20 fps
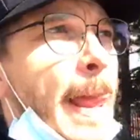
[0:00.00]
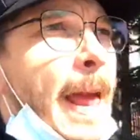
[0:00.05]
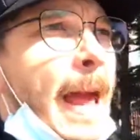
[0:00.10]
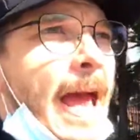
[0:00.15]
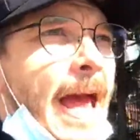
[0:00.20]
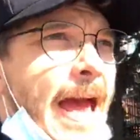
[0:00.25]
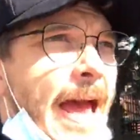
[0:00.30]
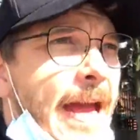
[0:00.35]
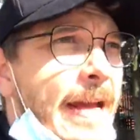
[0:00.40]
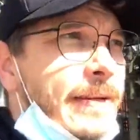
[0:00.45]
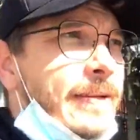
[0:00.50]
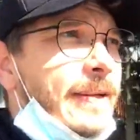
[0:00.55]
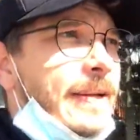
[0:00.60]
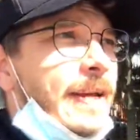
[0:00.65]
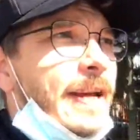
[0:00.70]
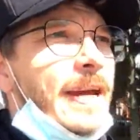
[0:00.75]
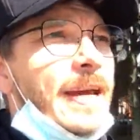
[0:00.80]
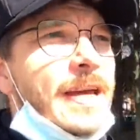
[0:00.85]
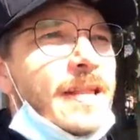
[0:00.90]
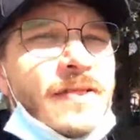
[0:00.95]
And
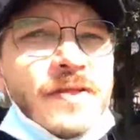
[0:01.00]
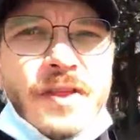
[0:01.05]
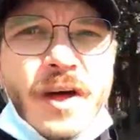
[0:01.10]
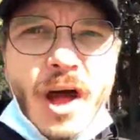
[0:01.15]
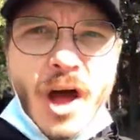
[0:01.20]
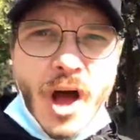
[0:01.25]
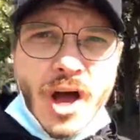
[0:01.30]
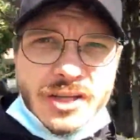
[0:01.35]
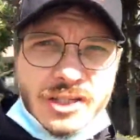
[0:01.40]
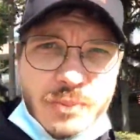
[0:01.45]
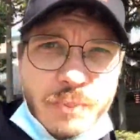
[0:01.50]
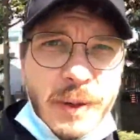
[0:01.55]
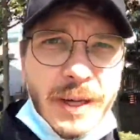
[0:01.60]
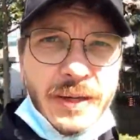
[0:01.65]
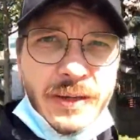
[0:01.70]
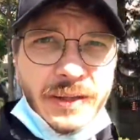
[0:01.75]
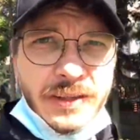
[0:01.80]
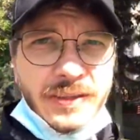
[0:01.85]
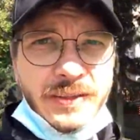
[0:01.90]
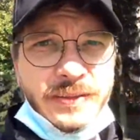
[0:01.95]
in the
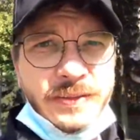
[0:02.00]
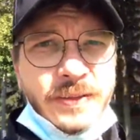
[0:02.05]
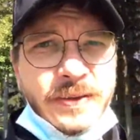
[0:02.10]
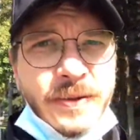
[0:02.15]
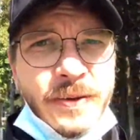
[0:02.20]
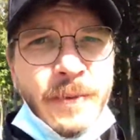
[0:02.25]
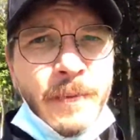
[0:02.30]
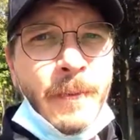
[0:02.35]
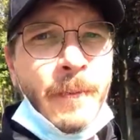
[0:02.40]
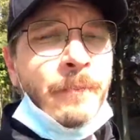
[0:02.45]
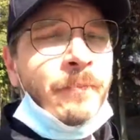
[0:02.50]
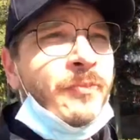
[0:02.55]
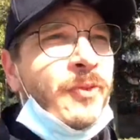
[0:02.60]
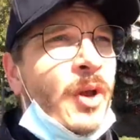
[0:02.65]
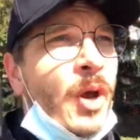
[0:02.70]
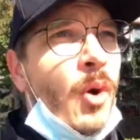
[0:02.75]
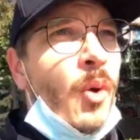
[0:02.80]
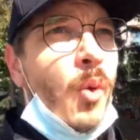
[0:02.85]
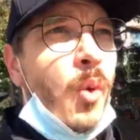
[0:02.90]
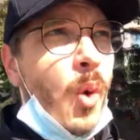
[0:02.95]
hospital
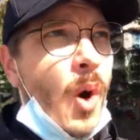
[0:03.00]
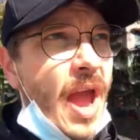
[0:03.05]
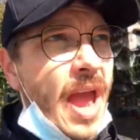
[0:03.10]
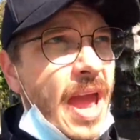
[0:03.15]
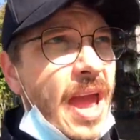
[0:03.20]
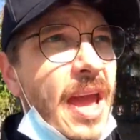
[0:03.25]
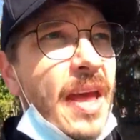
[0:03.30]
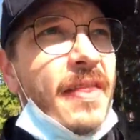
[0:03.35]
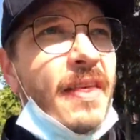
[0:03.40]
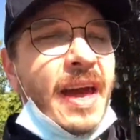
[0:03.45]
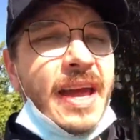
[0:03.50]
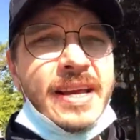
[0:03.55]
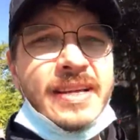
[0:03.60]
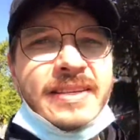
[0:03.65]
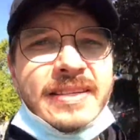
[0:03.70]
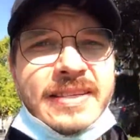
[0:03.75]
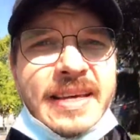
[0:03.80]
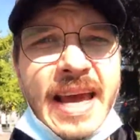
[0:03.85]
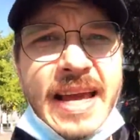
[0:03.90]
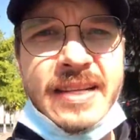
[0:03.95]
where they
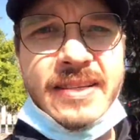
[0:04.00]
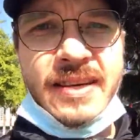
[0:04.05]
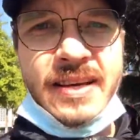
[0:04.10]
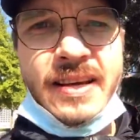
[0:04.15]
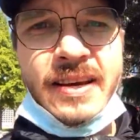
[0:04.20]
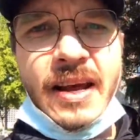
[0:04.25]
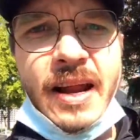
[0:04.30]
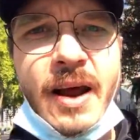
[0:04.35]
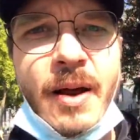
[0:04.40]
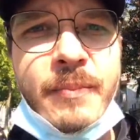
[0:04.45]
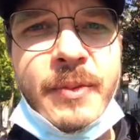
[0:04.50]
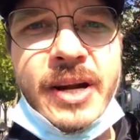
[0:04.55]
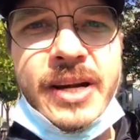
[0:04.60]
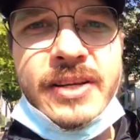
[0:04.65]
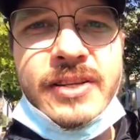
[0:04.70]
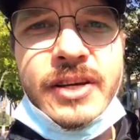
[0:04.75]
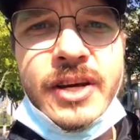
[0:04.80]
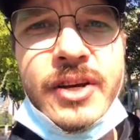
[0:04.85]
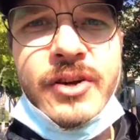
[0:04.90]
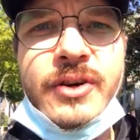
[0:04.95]
sat, and I'm going to turn you